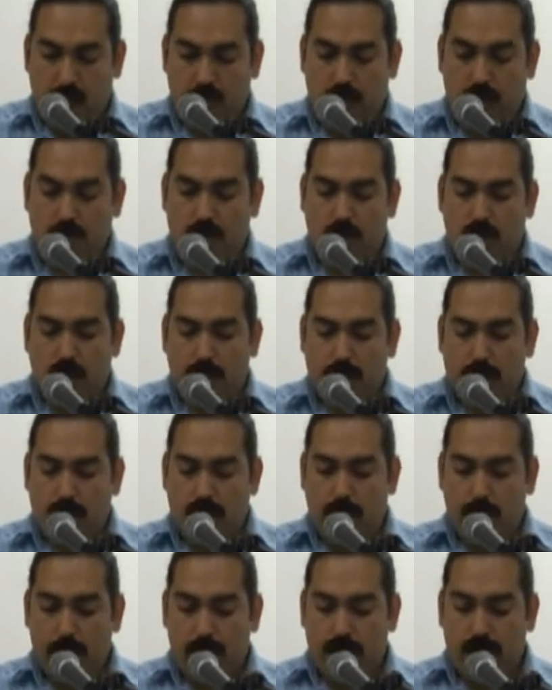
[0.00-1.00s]
The strike
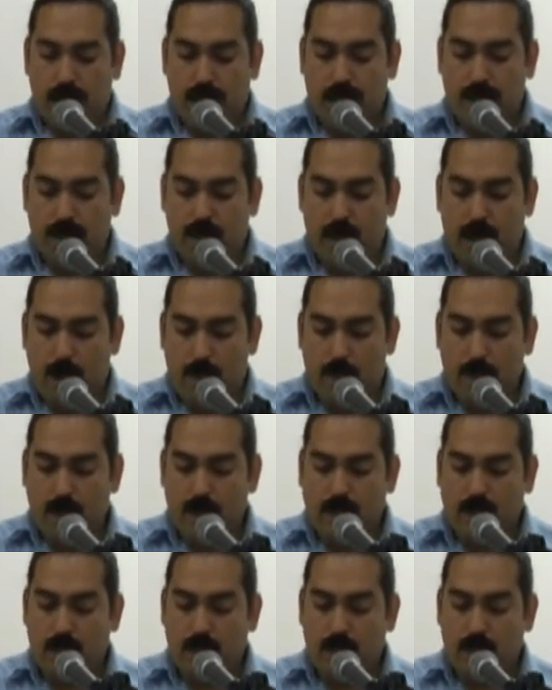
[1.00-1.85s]
that began in February